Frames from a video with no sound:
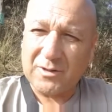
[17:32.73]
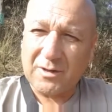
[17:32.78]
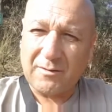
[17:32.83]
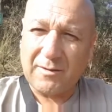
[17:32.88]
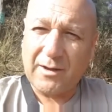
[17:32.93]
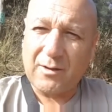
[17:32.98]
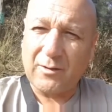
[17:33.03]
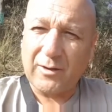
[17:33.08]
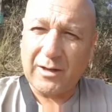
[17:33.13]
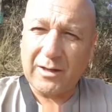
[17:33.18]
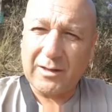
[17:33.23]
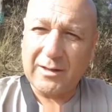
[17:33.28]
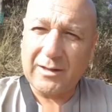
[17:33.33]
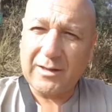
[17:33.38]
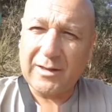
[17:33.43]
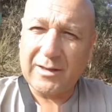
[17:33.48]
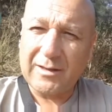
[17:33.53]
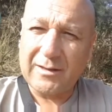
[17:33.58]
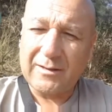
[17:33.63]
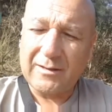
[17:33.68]
Any
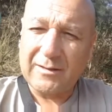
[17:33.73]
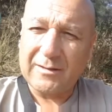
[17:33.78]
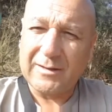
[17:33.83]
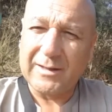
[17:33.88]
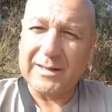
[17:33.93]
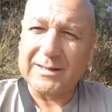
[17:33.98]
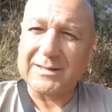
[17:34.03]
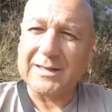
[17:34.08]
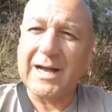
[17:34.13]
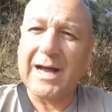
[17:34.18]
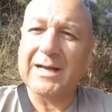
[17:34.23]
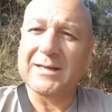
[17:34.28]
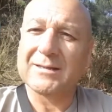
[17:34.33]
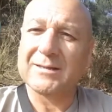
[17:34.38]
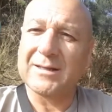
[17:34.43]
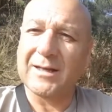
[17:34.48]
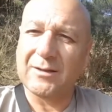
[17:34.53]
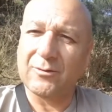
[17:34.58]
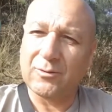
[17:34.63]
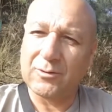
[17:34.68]
activity we've done
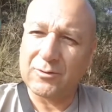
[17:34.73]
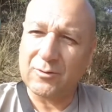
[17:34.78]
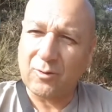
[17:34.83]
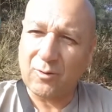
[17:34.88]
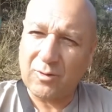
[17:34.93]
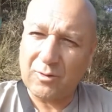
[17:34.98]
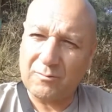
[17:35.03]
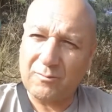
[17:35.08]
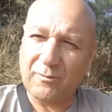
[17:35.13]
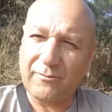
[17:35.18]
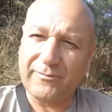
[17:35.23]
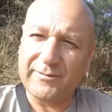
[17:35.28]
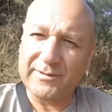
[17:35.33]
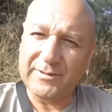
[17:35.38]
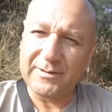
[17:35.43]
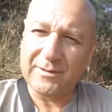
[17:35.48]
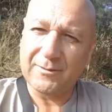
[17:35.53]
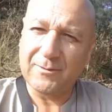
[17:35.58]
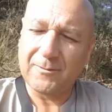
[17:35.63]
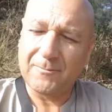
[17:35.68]
throughout the day
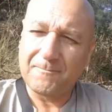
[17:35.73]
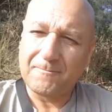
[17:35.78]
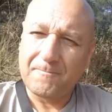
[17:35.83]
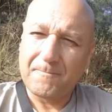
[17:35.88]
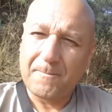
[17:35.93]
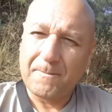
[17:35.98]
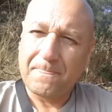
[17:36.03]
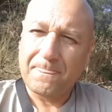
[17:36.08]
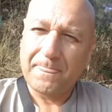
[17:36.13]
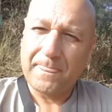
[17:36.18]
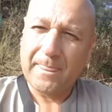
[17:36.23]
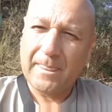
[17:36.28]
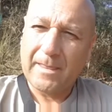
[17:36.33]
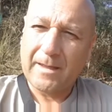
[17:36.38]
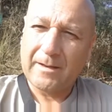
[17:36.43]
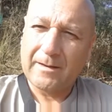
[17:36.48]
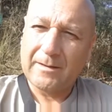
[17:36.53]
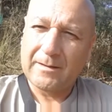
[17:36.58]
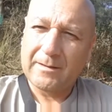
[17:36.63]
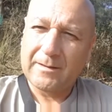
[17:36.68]

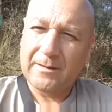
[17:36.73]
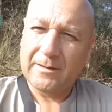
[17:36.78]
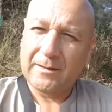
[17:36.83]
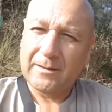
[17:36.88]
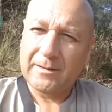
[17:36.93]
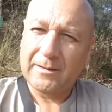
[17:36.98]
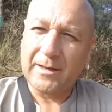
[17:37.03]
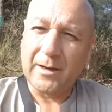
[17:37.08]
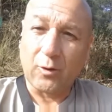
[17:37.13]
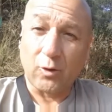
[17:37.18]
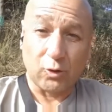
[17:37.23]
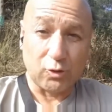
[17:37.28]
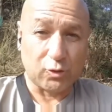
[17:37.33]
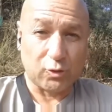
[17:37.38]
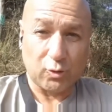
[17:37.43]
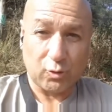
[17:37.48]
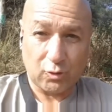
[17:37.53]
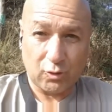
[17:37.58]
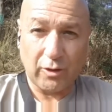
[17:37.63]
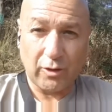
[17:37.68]
wears out our
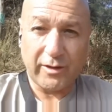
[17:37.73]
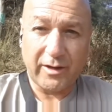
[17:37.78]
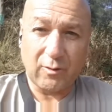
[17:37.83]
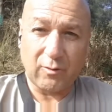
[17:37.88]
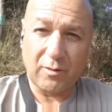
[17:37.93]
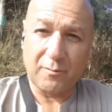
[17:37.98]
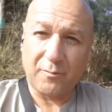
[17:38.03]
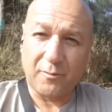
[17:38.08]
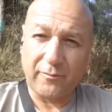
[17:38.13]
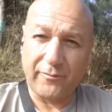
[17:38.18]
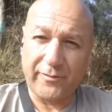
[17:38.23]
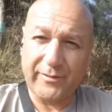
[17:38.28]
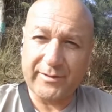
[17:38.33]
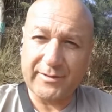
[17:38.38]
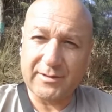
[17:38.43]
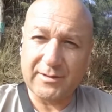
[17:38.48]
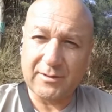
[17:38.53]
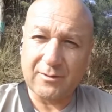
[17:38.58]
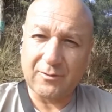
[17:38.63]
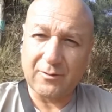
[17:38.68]
physical body.
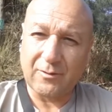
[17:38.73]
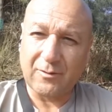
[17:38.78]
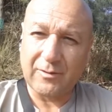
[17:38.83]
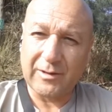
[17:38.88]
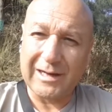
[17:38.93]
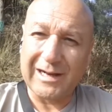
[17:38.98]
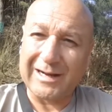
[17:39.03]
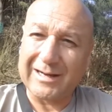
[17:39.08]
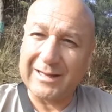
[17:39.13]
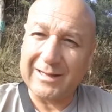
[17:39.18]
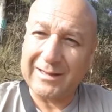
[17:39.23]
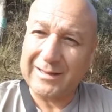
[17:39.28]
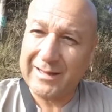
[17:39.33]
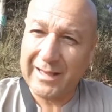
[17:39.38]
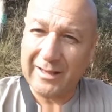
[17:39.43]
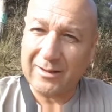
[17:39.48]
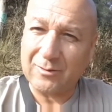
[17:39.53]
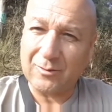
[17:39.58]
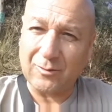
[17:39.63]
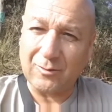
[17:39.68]
And
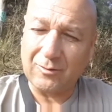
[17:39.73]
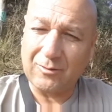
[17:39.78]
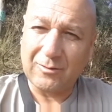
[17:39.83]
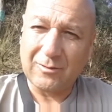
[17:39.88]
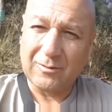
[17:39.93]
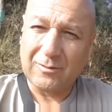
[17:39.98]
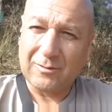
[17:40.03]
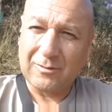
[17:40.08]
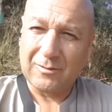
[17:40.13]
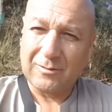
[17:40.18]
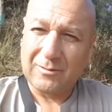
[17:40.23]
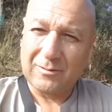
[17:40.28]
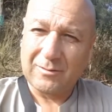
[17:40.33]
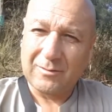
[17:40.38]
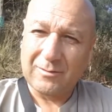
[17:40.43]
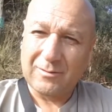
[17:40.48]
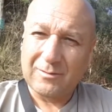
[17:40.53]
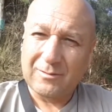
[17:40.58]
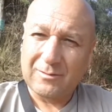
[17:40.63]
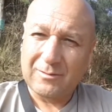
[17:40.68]
the
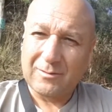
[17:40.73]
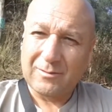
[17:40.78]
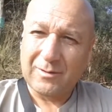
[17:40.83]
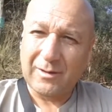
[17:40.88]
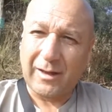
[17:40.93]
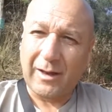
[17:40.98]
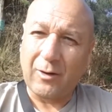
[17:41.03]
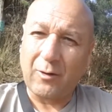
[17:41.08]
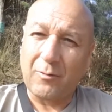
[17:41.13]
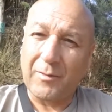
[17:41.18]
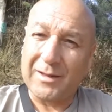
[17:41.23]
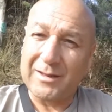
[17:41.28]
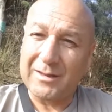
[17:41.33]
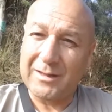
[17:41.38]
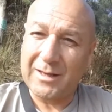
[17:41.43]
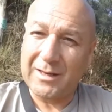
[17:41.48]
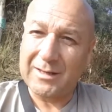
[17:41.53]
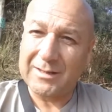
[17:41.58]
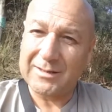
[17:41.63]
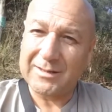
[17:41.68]
architect of our
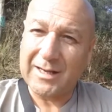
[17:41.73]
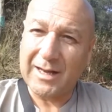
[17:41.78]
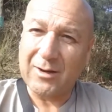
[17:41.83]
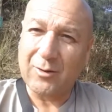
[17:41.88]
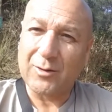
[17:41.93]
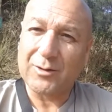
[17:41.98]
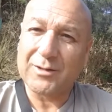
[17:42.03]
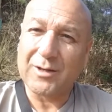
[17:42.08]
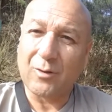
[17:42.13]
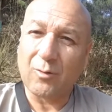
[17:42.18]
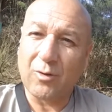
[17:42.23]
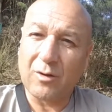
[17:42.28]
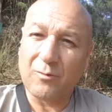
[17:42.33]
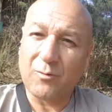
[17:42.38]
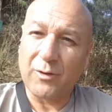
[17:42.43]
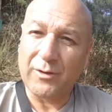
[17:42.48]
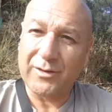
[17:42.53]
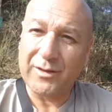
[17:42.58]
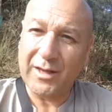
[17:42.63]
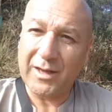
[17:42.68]
body that
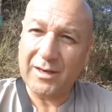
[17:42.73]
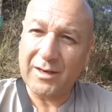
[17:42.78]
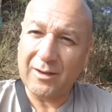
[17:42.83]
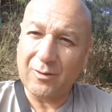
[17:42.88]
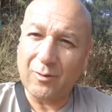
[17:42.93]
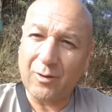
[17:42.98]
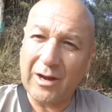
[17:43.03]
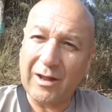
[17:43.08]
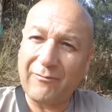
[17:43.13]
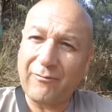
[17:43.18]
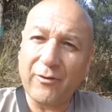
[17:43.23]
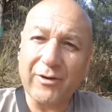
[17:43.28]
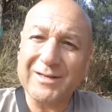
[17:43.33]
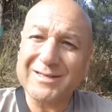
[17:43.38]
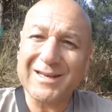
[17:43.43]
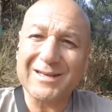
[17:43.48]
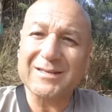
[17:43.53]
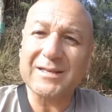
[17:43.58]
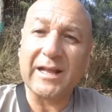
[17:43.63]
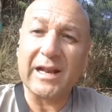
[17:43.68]
maintains it
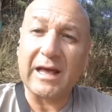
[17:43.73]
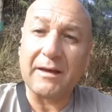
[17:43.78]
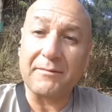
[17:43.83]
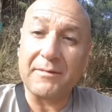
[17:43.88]
sane